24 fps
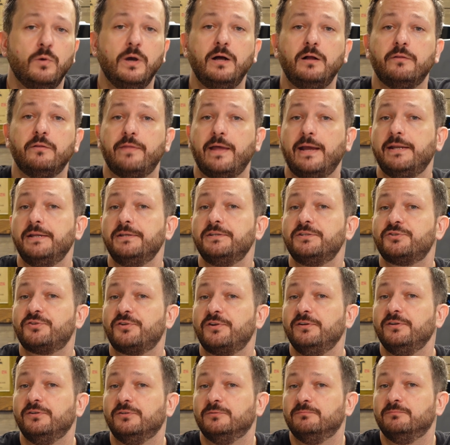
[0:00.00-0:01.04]
Well, that is
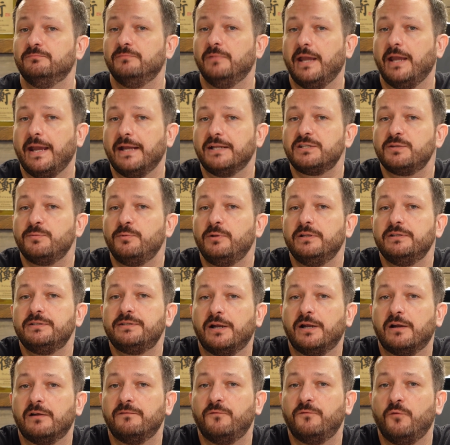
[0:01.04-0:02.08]
true. Ansible and
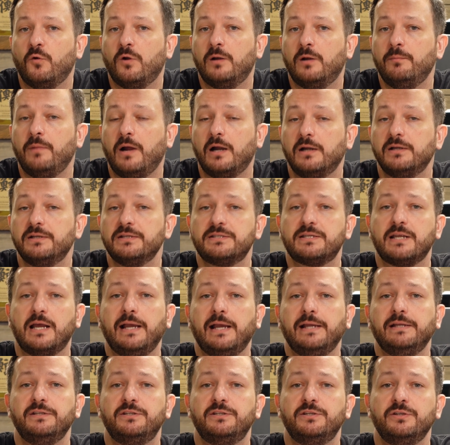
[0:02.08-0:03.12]
Terraform are
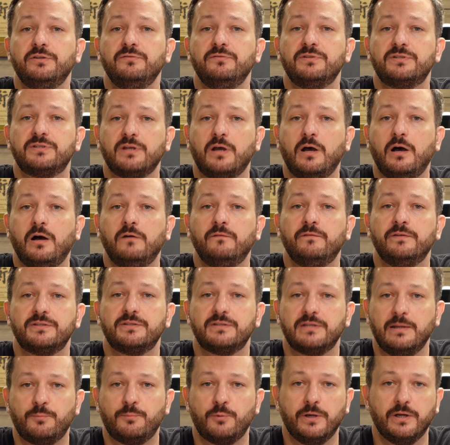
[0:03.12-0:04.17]
designed to solve
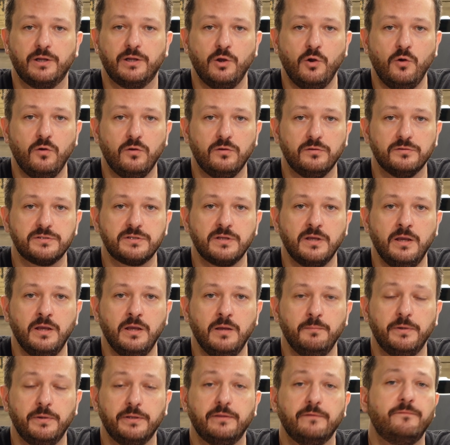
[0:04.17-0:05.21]
separate goals.
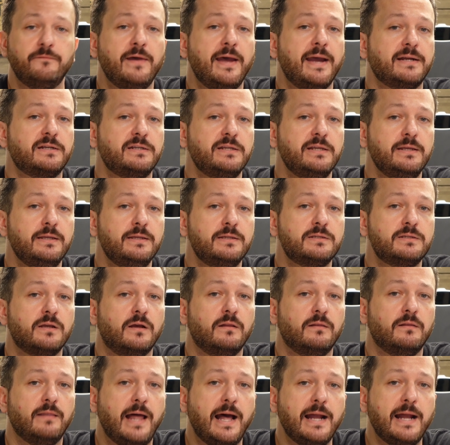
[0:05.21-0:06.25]
But the fact is,
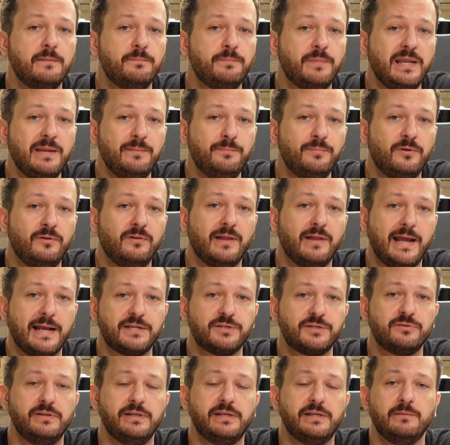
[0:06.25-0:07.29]
a lot of people
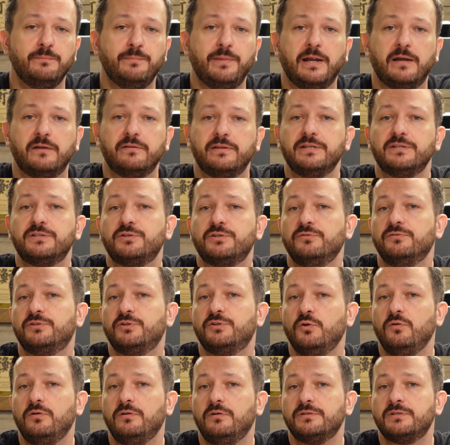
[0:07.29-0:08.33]
actually compare these two
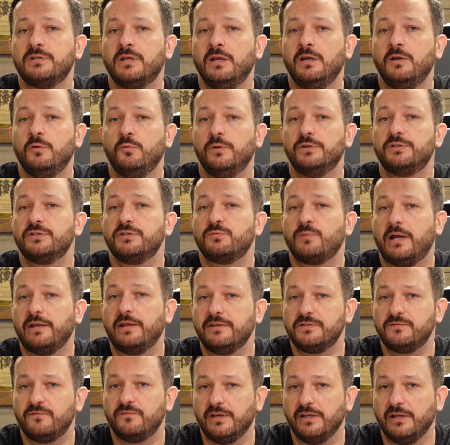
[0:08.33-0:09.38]
tools, which is why
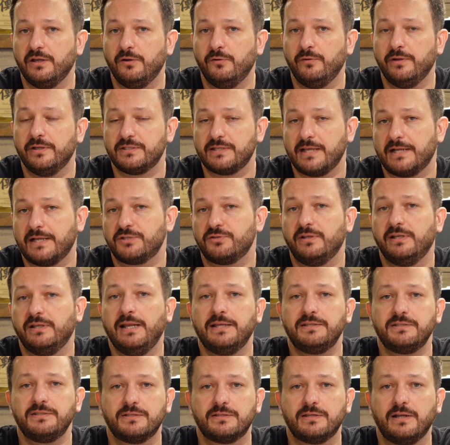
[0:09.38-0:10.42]
this video is actually
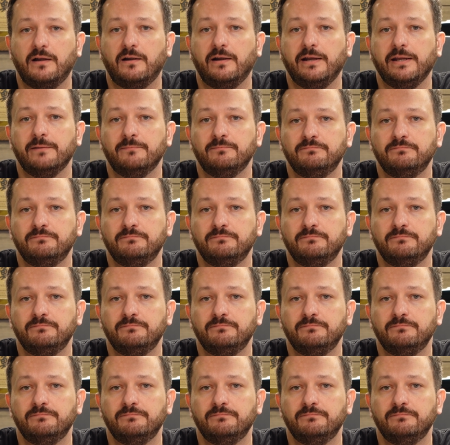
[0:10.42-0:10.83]
necessary.